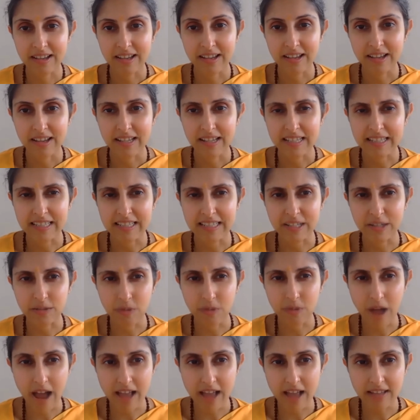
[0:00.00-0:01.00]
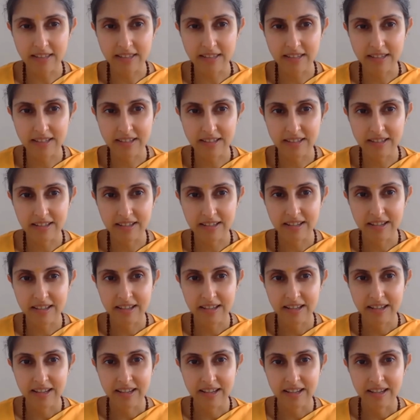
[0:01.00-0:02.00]
He said, what?
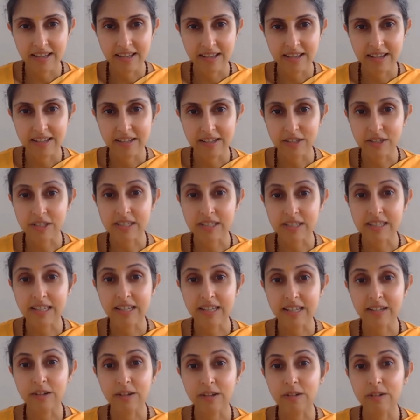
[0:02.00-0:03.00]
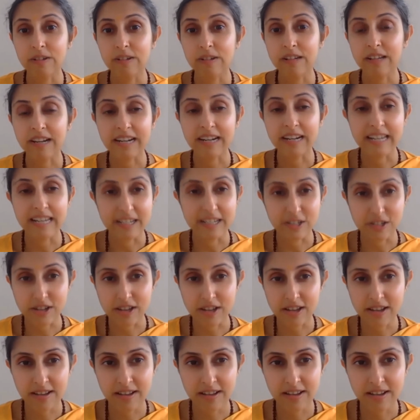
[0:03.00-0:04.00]
She said, Ganesha,
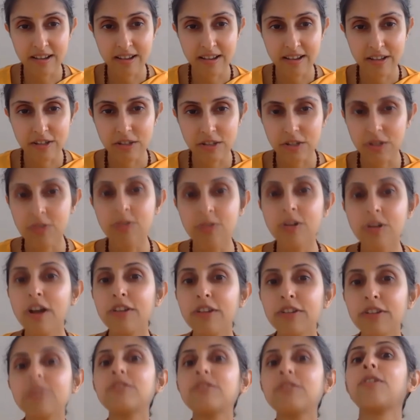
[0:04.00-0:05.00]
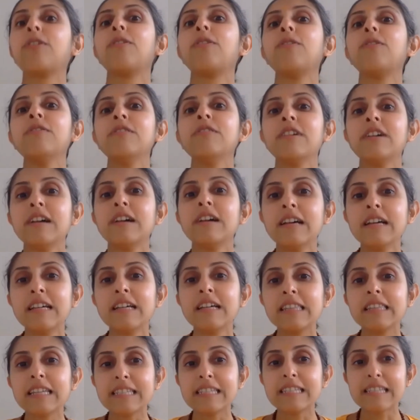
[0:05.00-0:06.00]
do you not know
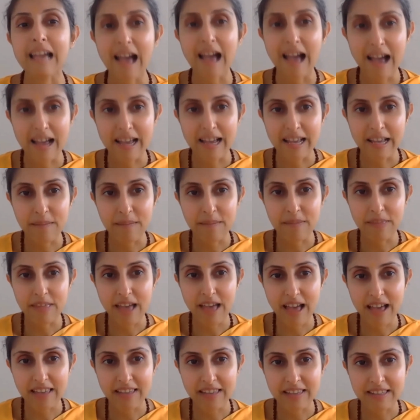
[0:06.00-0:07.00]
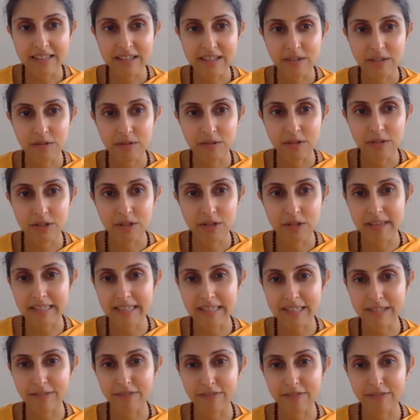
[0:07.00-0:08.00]
that I am that which
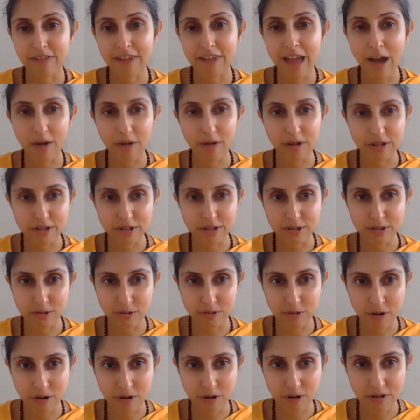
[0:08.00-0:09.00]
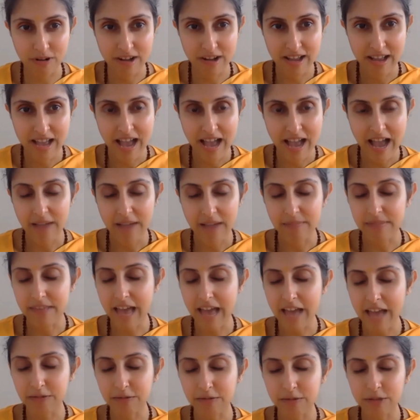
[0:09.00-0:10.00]
makes the flowers grow? I'm
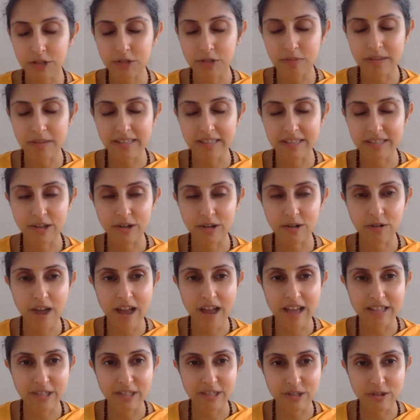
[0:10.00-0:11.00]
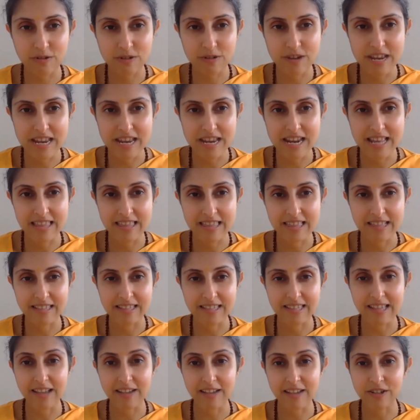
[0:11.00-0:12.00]
that which makes the grass green and the
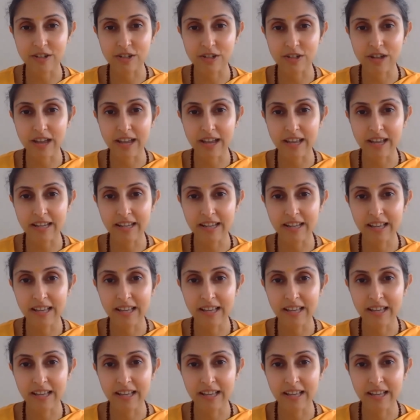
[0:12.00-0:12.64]
sun shine.